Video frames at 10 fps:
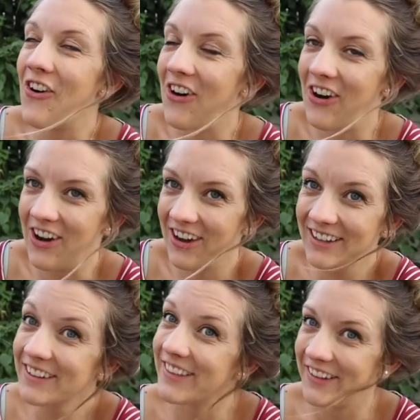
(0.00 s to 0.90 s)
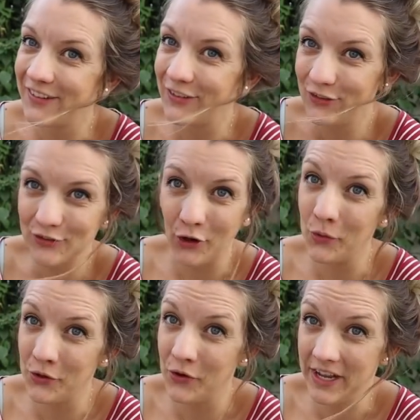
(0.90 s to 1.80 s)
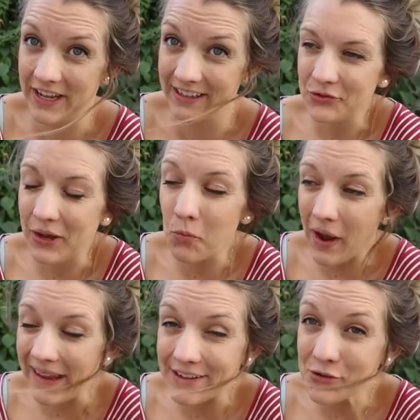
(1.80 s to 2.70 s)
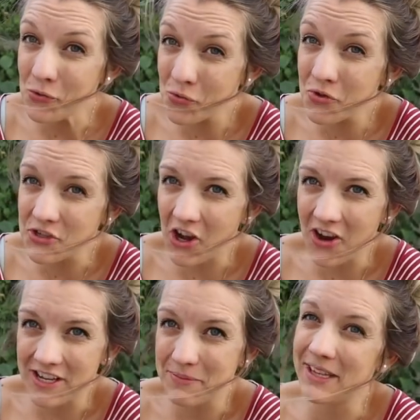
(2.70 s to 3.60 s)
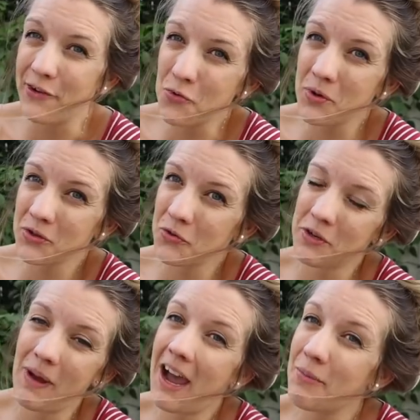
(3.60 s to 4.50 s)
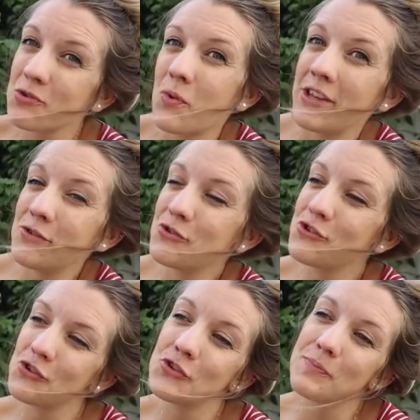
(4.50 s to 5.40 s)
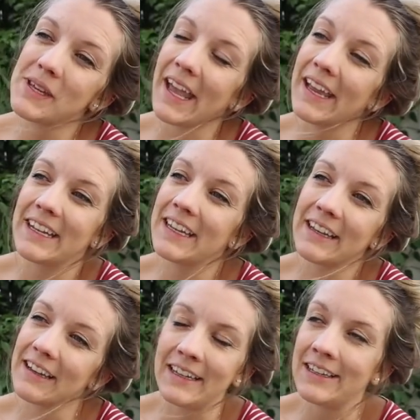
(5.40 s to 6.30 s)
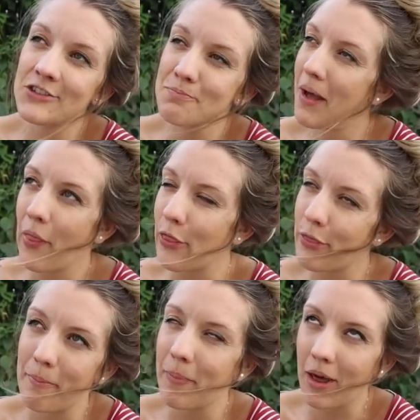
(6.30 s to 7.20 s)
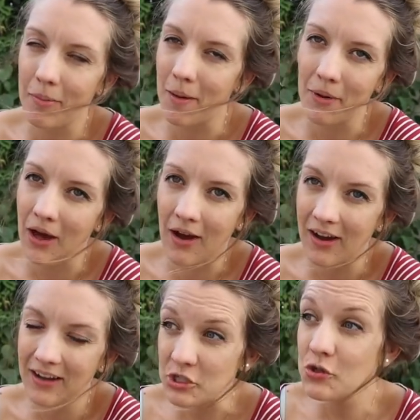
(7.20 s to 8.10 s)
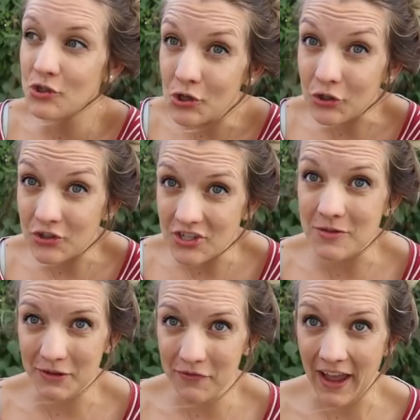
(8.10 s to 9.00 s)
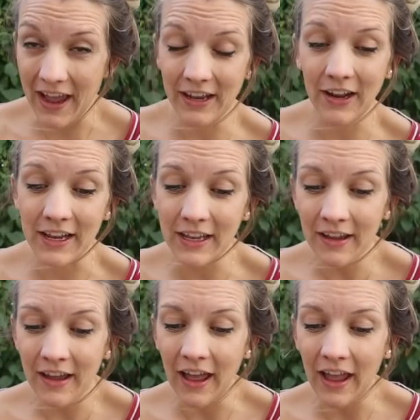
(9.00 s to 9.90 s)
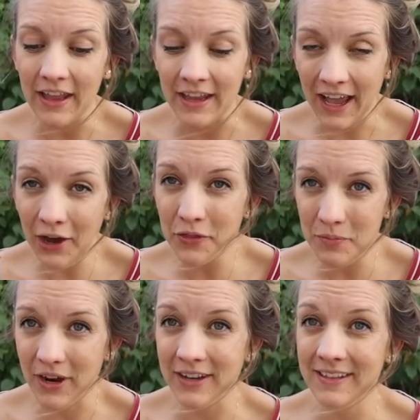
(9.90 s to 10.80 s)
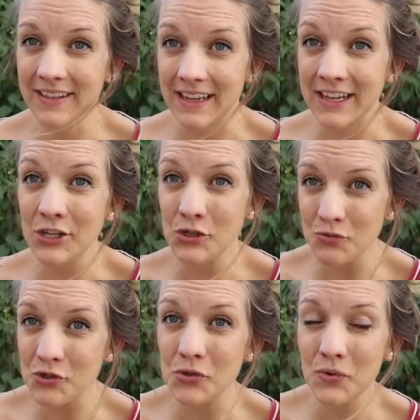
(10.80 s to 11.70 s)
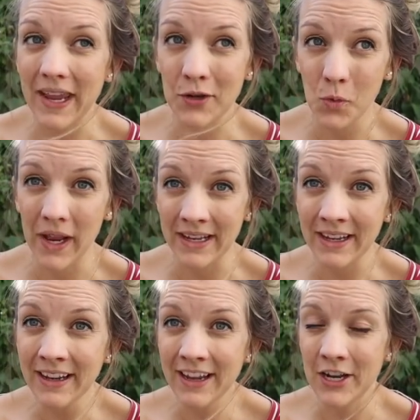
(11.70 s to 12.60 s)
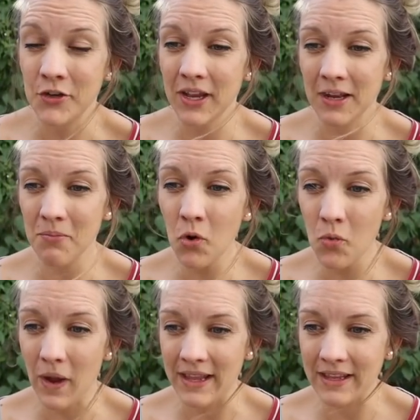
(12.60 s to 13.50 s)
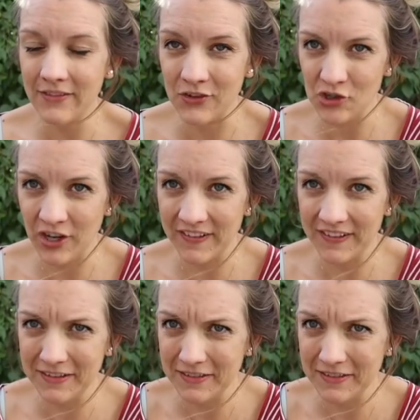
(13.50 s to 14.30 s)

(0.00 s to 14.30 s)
Ugh, this is so annoying. You get weighed all the time and they're always talking about how much weight you should be gaining each month and blah blah blah. Which you should, to be fair, like in a healthy pregnancy, you do gain weight and you gain more weight than just